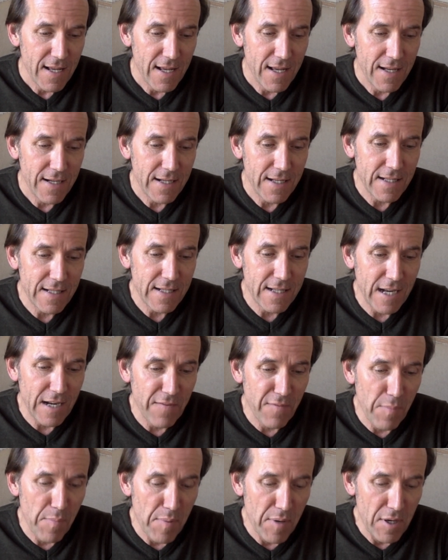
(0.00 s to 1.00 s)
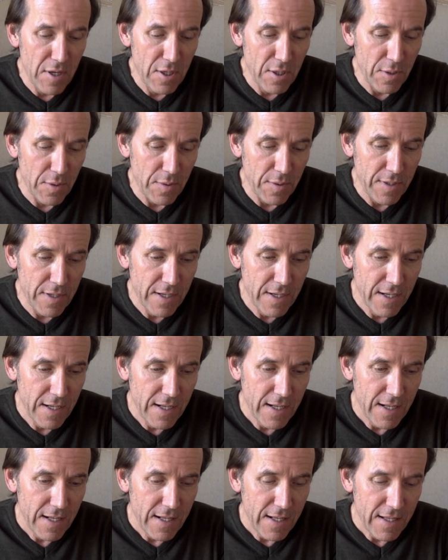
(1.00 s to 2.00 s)
and instead of a balloon,
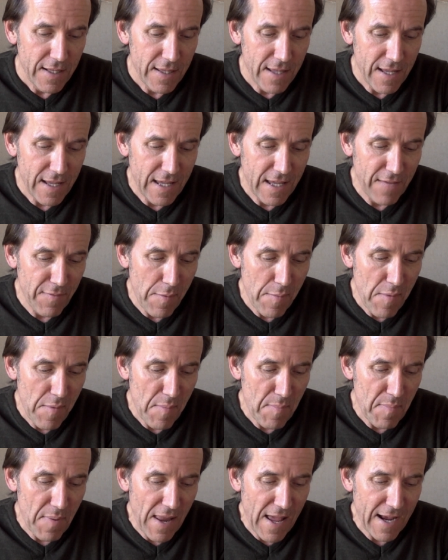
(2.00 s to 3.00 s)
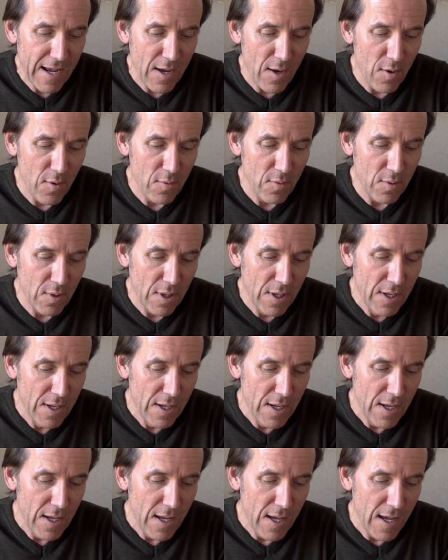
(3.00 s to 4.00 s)
they give him a black hole
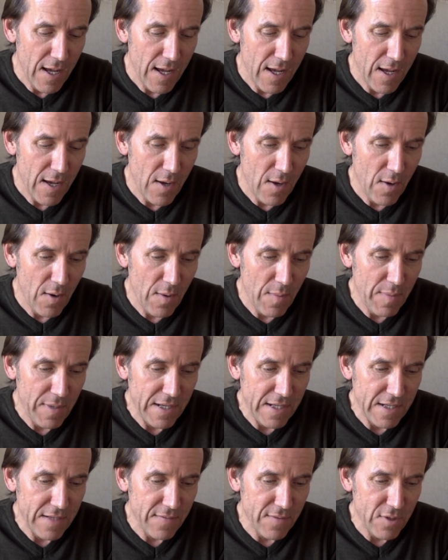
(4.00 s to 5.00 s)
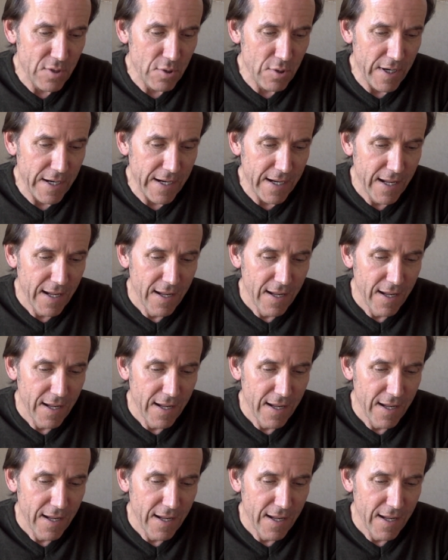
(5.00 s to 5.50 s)
uh, on a piece of string.